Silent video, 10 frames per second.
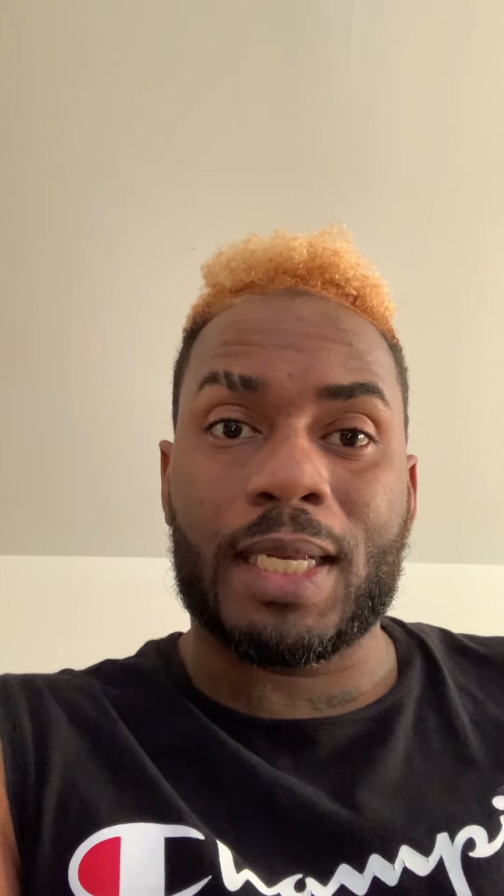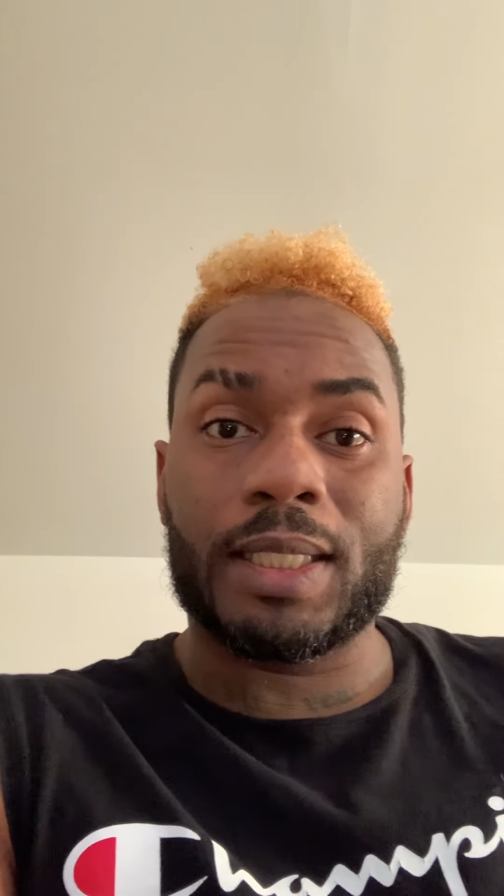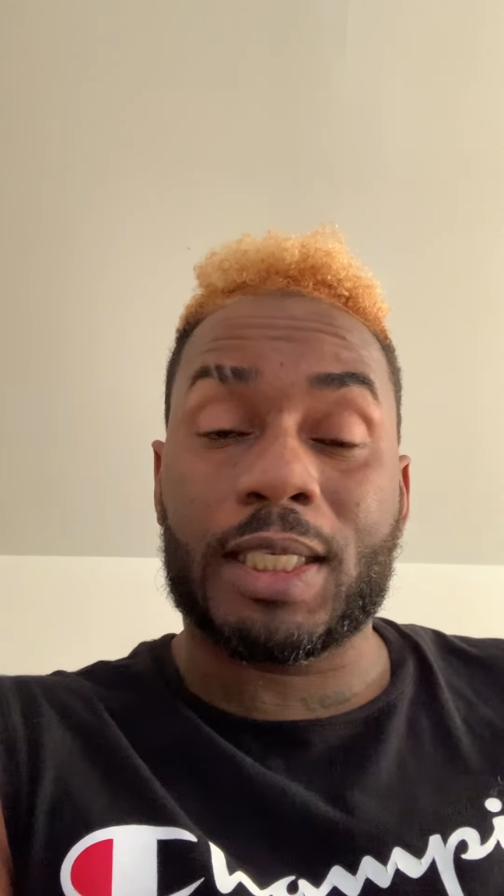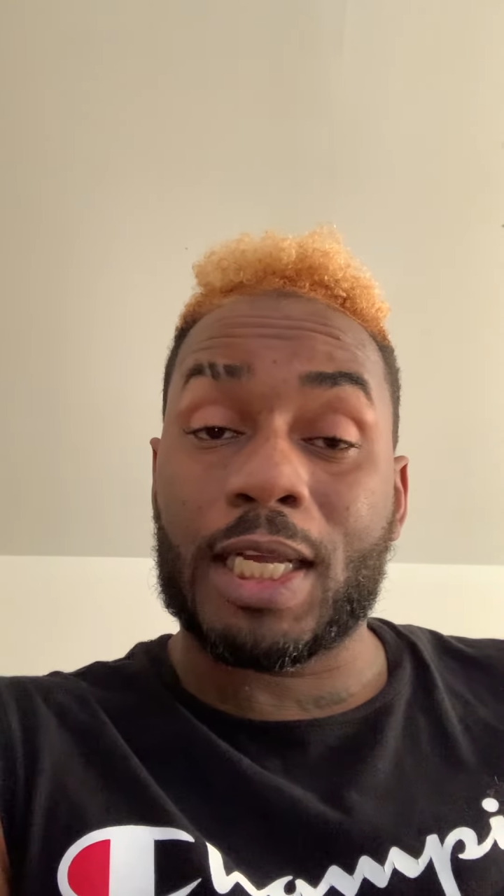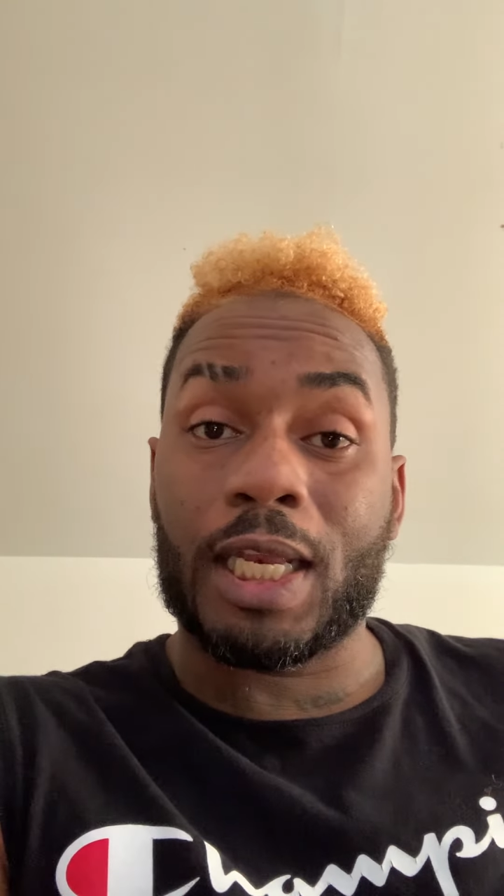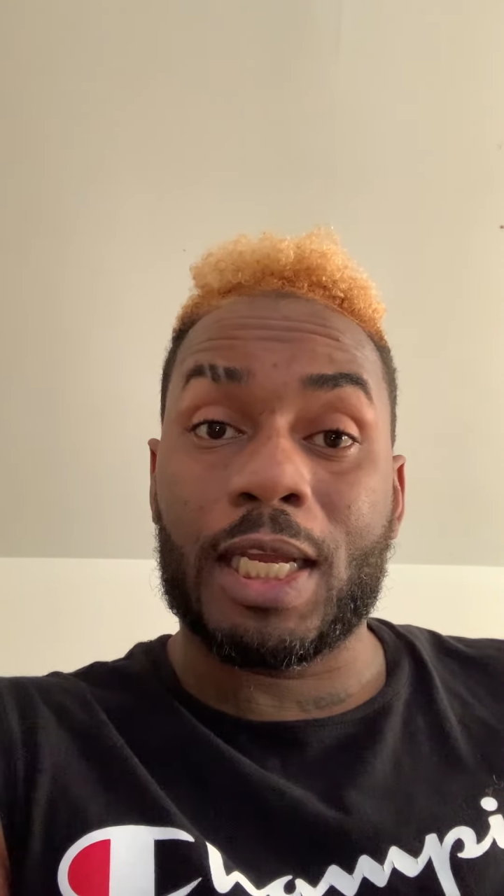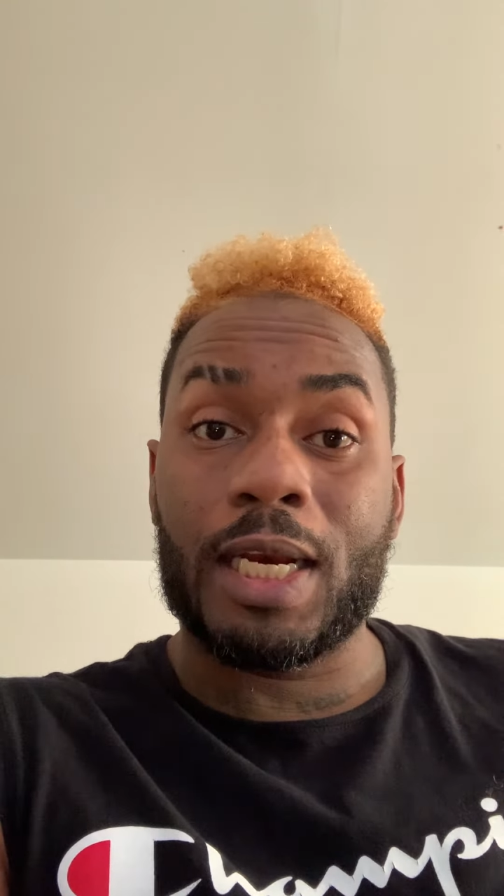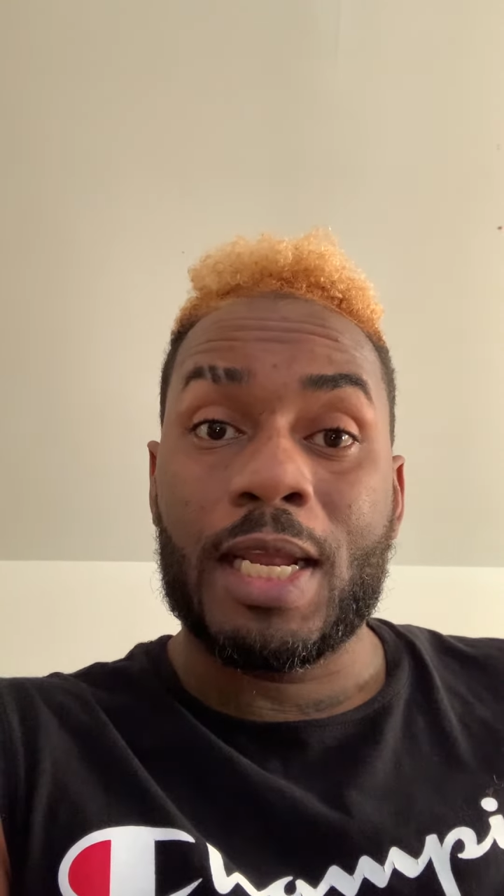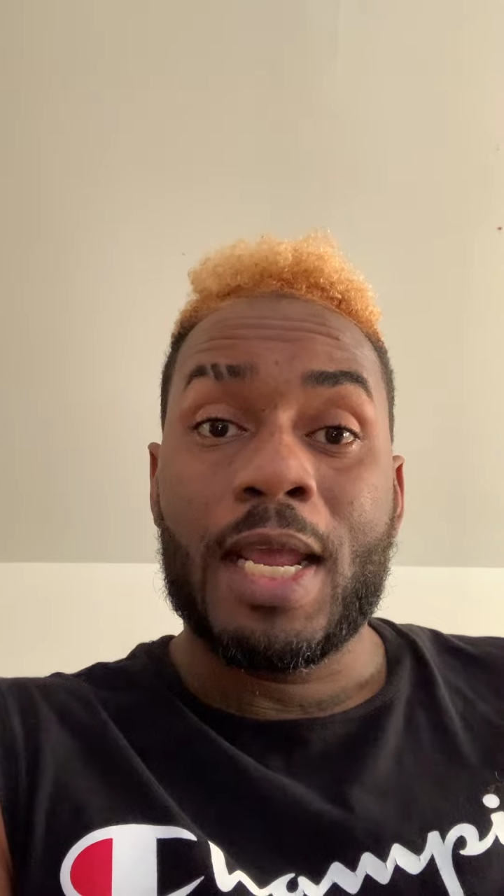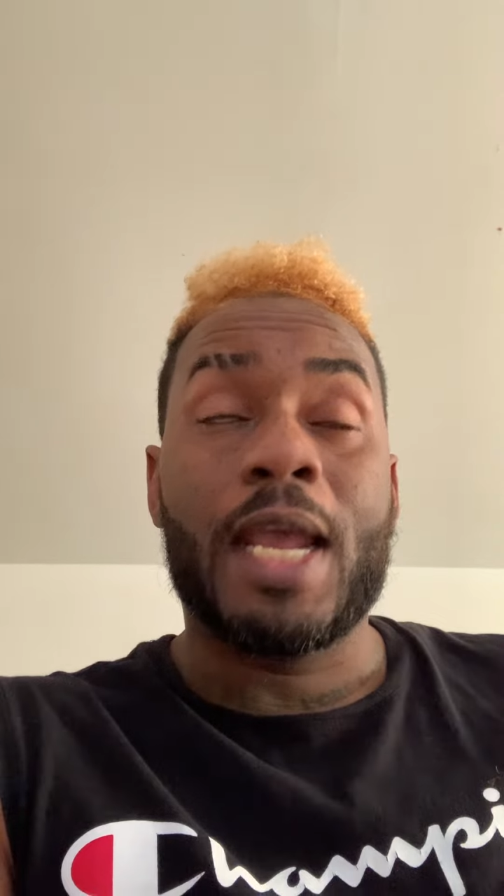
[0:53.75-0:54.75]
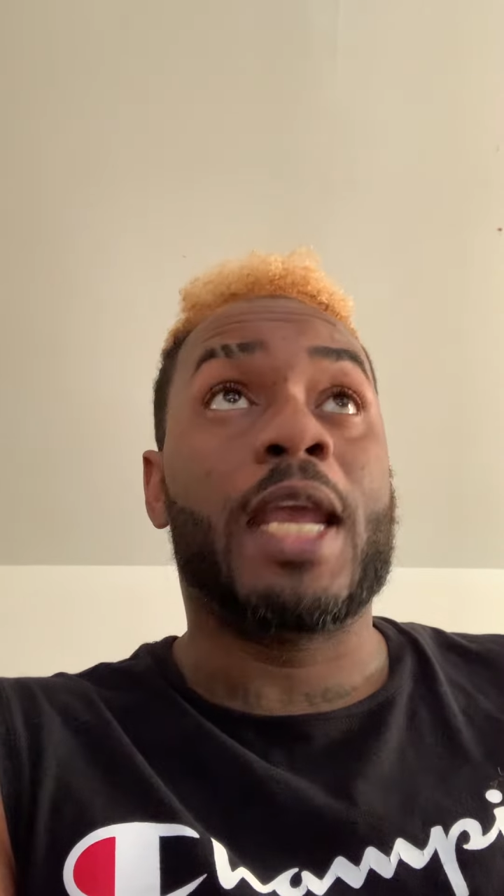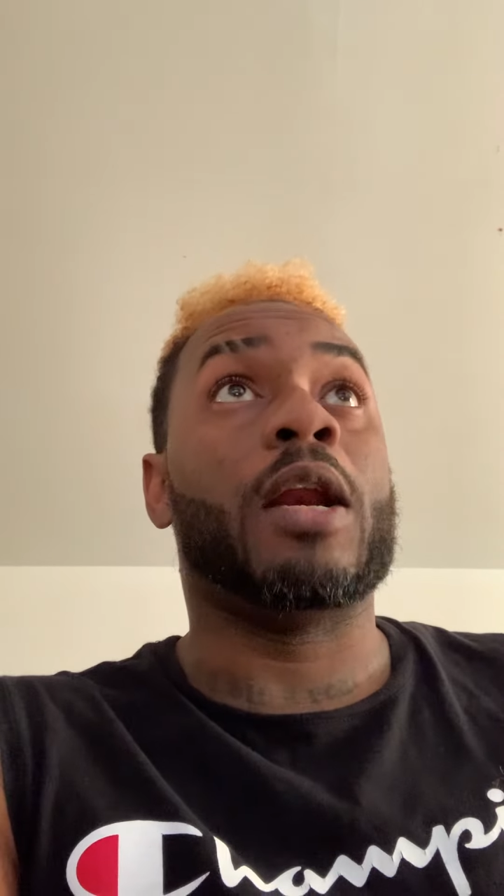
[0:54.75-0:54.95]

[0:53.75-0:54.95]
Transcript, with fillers: sell it and